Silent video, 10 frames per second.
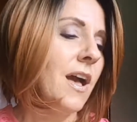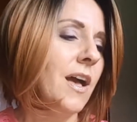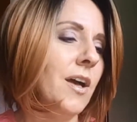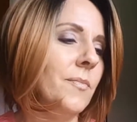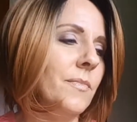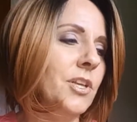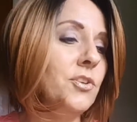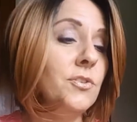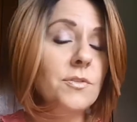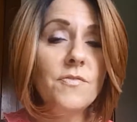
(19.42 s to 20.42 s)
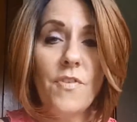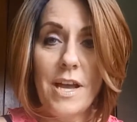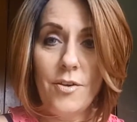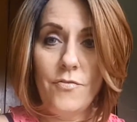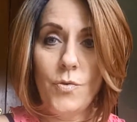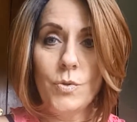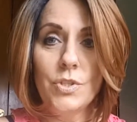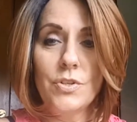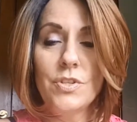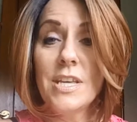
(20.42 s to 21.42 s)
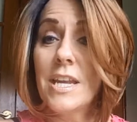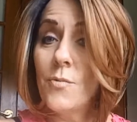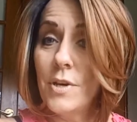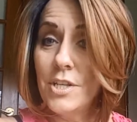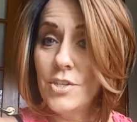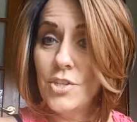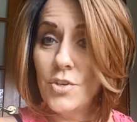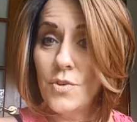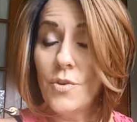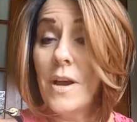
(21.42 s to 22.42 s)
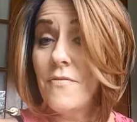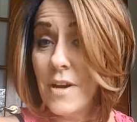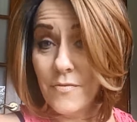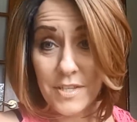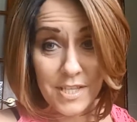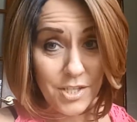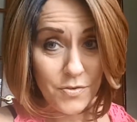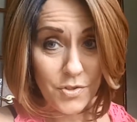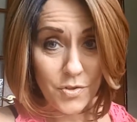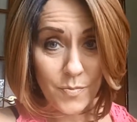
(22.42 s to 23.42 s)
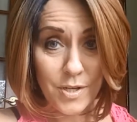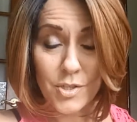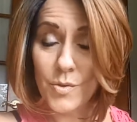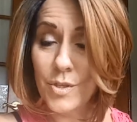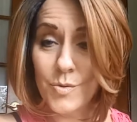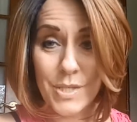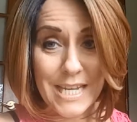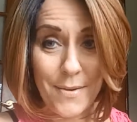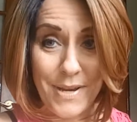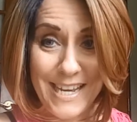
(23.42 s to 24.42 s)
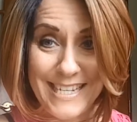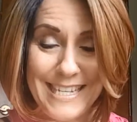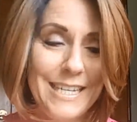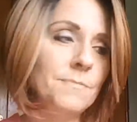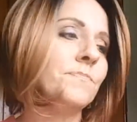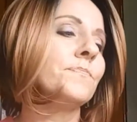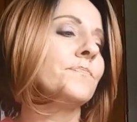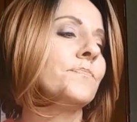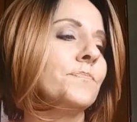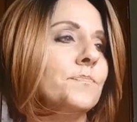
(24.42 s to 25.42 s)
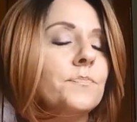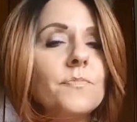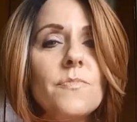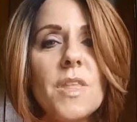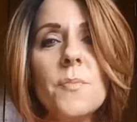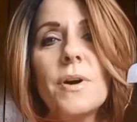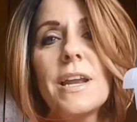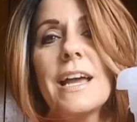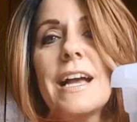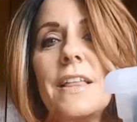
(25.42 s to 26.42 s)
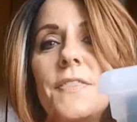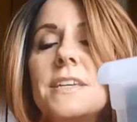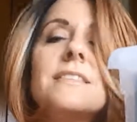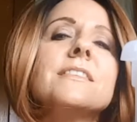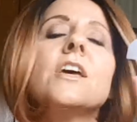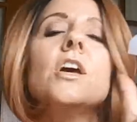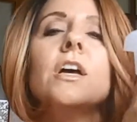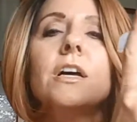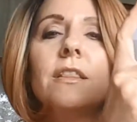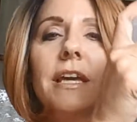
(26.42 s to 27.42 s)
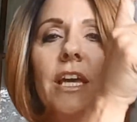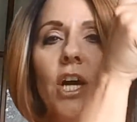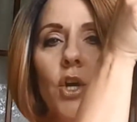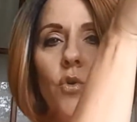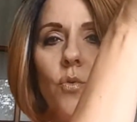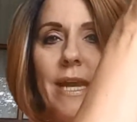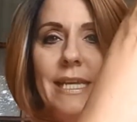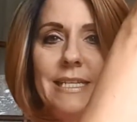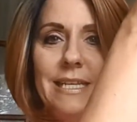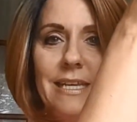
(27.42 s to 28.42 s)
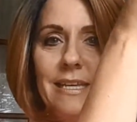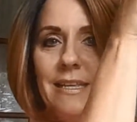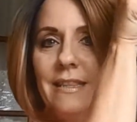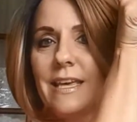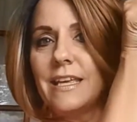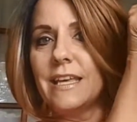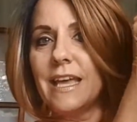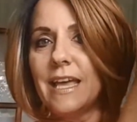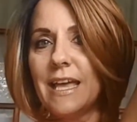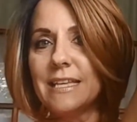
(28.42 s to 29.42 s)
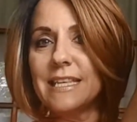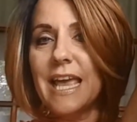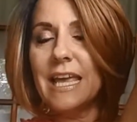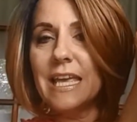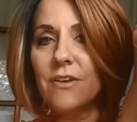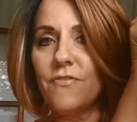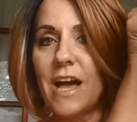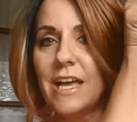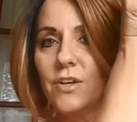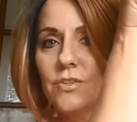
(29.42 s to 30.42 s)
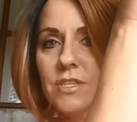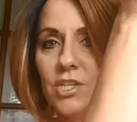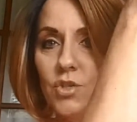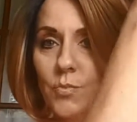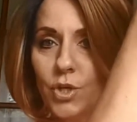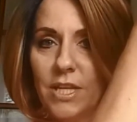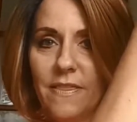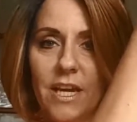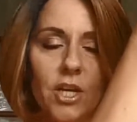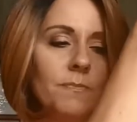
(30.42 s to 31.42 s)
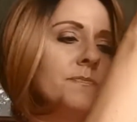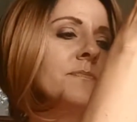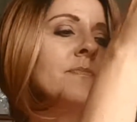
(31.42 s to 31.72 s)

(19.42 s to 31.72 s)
and you use file folders, and I wanted to show you. I found this on YouTube, so this was not my idea, but I got this like a crate that has hanging files that you put in there,